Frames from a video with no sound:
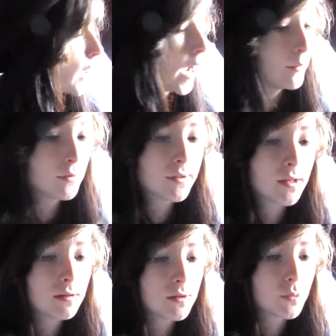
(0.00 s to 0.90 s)
I would
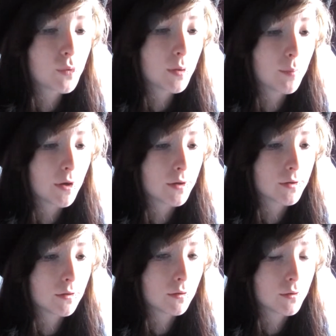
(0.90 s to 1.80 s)
say this is pretty
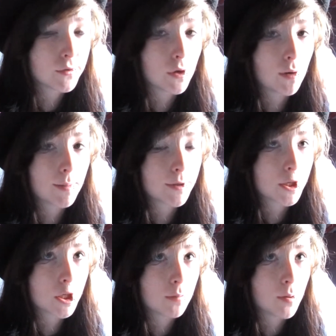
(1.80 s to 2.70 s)
personal, so I'm
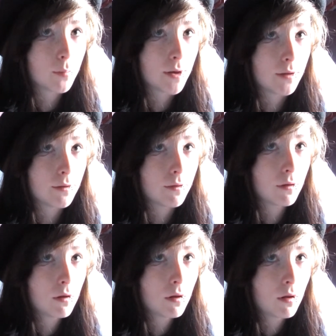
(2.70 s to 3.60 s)
going to come up with
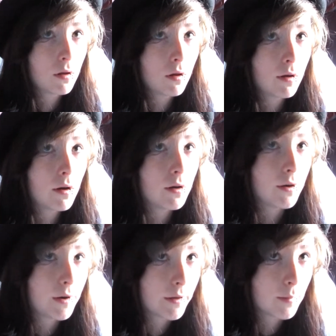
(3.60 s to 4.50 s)

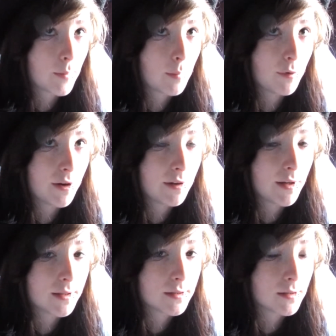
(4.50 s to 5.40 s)
another memory that
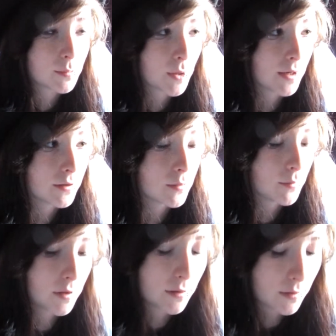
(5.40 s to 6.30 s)
isn't as bad as some
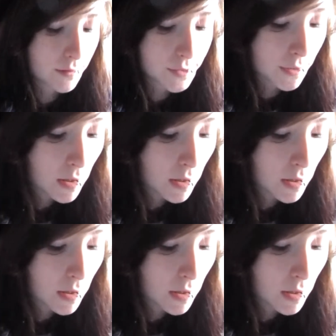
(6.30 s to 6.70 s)
of the others.